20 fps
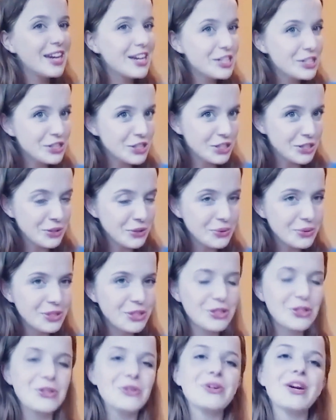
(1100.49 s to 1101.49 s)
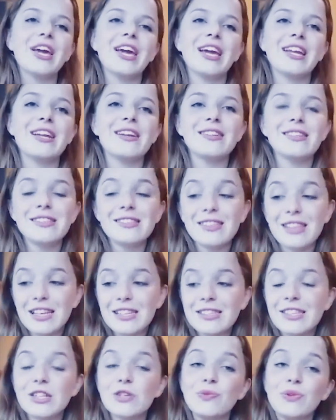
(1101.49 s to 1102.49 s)
HD Audio, and in this
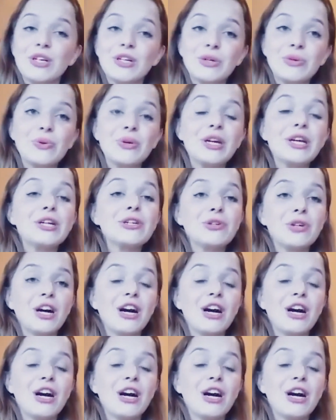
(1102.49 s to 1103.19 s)
lesson we are going to